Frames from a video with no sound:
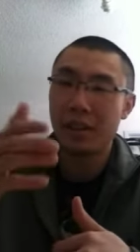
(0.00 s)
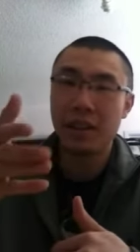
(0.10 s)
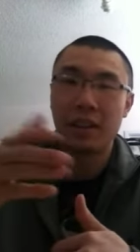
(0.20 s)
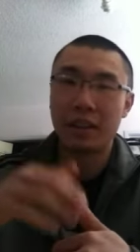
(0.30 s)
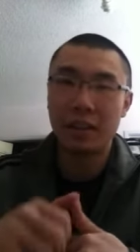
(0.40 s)

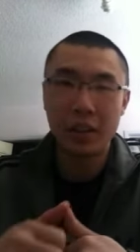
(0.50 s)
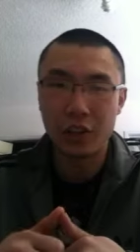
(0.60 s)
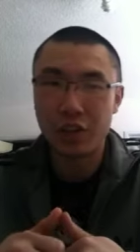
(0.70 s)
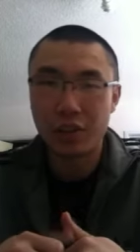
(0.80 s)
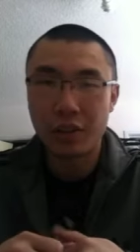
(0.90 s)
in the
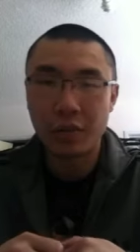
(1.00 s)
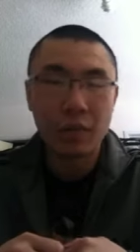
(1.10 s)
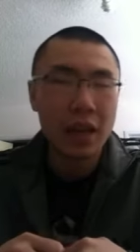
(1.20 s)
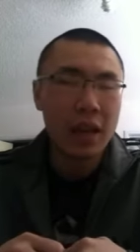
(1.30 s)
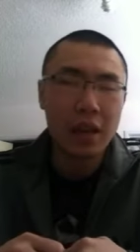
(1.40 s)
clinch, you know.
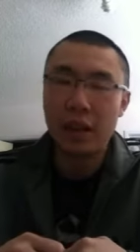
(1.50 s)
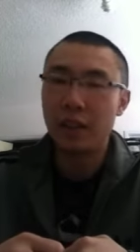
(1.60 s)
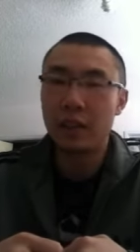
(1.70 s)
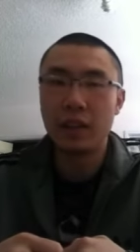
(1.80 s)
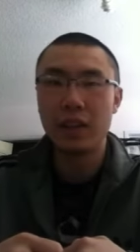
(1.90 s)
In
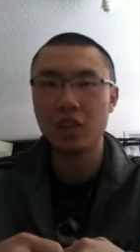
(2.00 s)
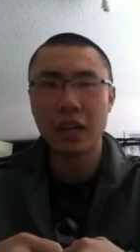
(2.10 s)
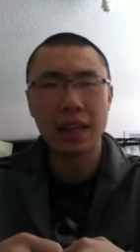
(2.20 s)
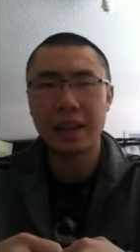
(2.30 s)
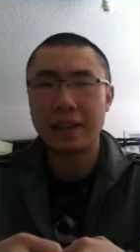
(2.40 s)
the clinch,
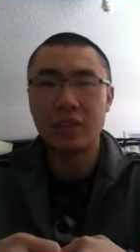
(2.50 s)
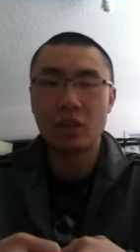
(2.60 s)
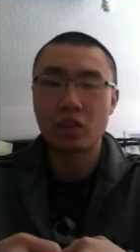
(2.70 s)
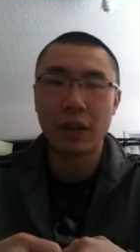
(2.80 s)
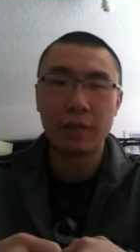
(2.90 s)
I think he's
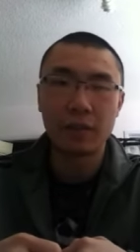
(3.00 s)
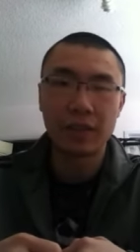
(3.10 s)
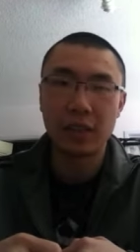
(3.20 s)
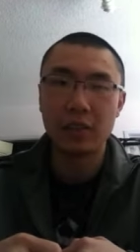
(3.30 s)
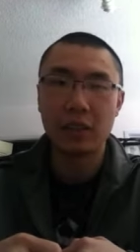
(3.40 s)
going to drop for
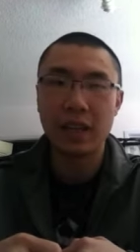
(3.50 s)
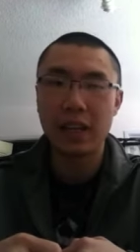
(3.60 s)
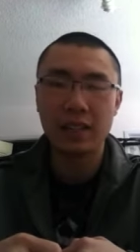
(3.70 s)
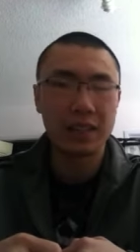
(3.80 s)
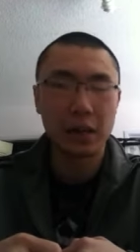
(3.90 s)
single
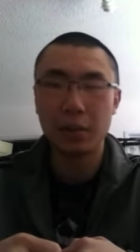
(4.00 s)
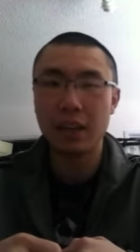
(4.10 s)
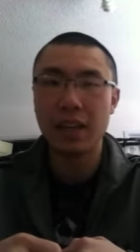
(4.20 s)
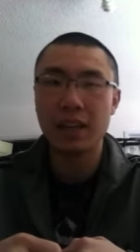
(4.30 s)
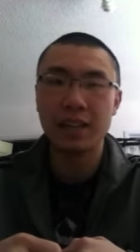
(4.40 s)
legs, double
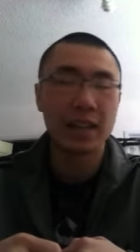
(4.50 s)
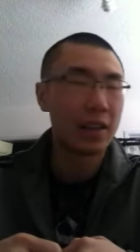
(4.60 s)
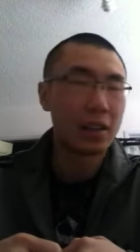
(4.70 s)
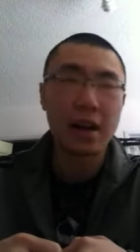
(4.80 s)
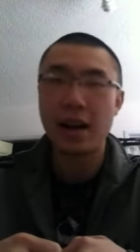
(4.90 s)
legs,
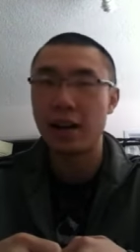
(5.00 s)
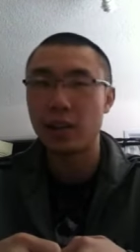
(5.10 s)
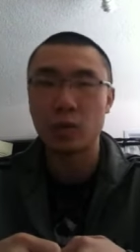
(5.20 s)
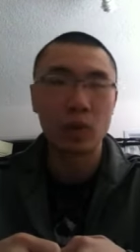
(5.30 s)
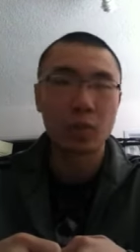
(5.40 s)
uh,
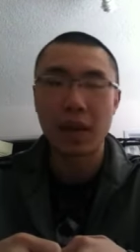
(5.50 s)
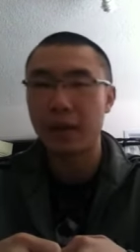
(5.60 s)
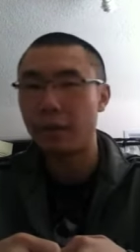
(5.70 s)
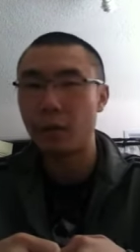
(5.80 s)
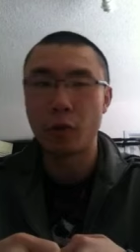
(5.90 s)
switch
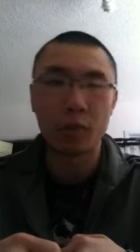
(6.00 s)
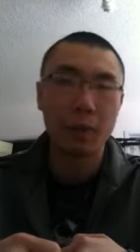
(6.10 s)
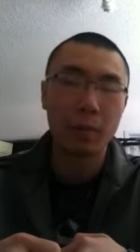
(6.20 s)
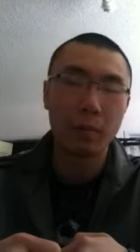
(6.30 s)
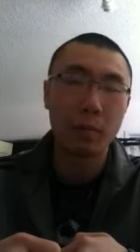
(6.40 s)
back and forth,
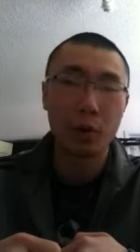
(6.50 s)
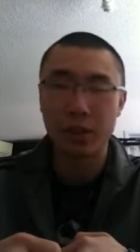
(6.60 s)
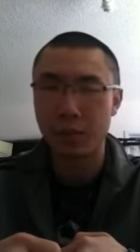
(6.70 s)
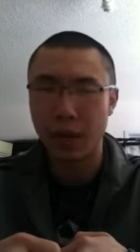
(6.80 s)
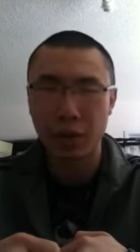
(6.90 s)
maybe
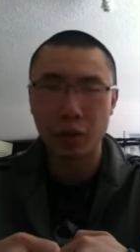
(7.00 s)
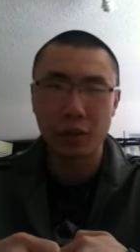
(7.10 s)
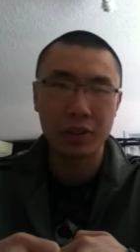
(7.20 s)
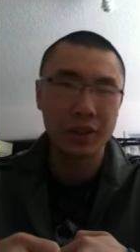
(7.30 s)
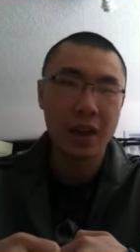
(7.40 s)
work some
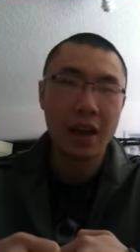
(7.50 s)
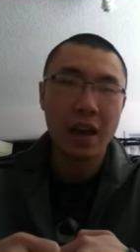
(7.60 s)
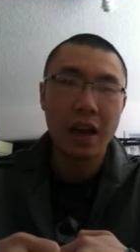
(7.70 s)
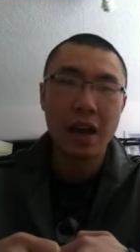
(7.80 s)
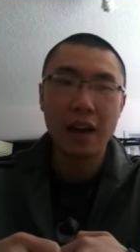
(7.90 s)
underhooks.
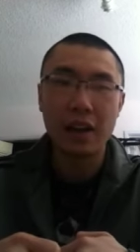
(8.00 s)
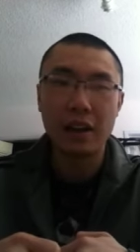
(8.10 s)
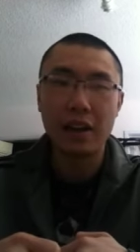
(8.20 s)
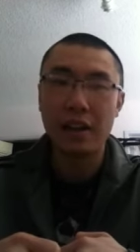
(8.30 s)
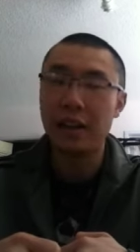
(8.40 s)
And
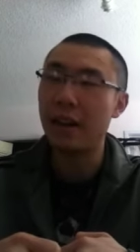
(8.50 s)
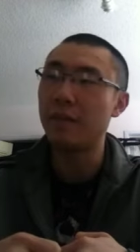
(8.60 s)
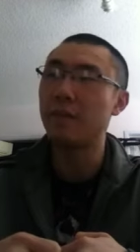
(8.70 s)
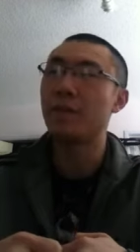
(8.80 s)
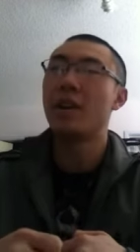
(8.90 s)
uh,
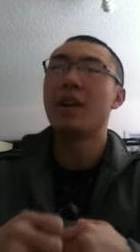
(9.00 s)
if